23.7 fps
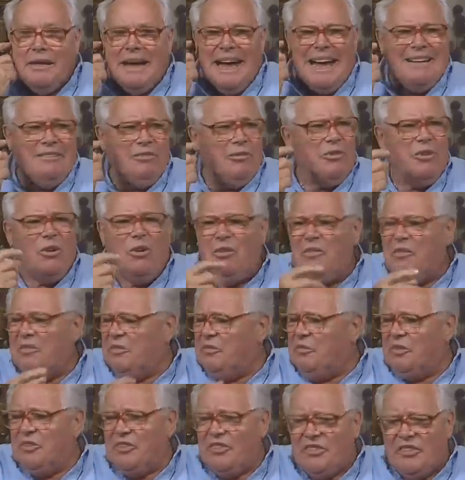I don't know if it
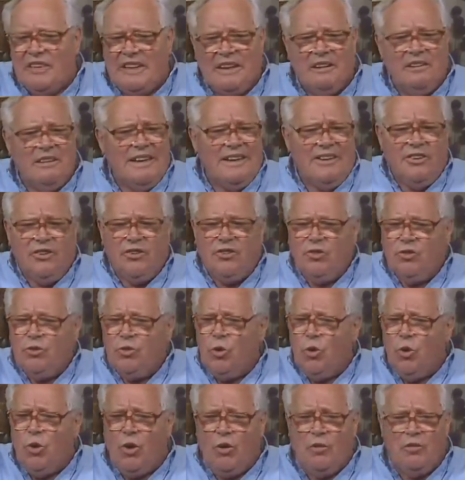was still in the
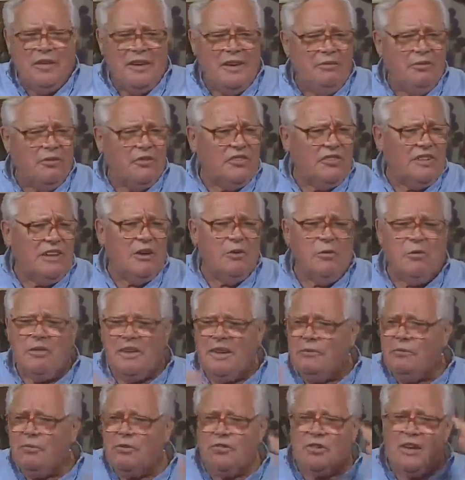store, or if he was still,
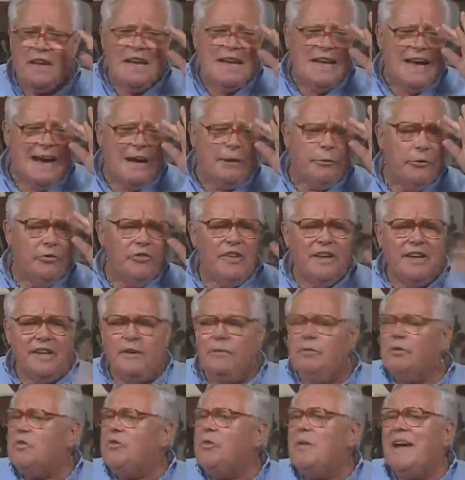I don't think he
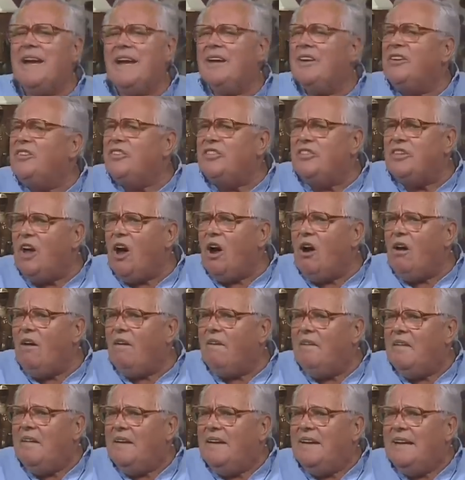was wearing a star.
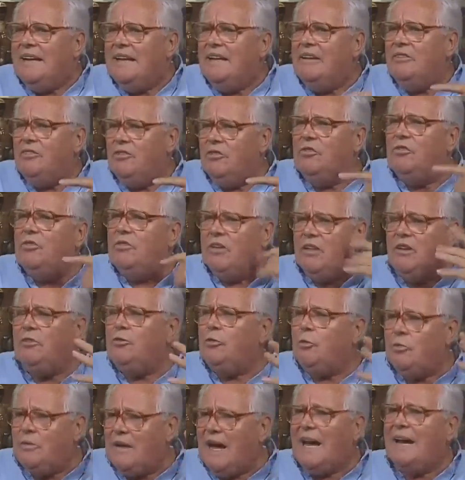He
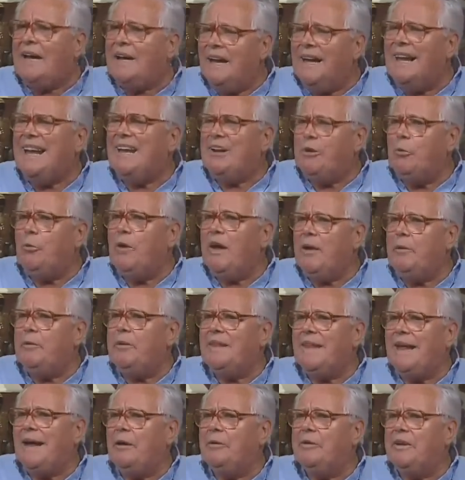thought, I can get away
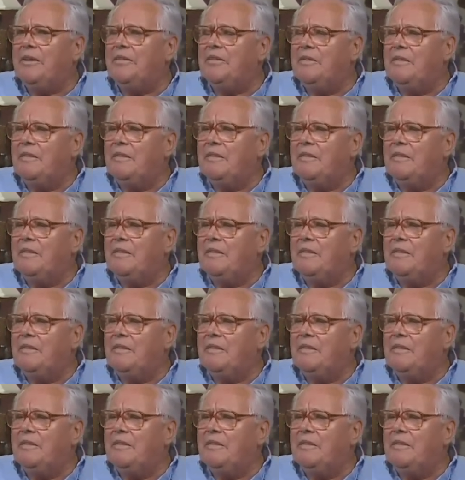without it.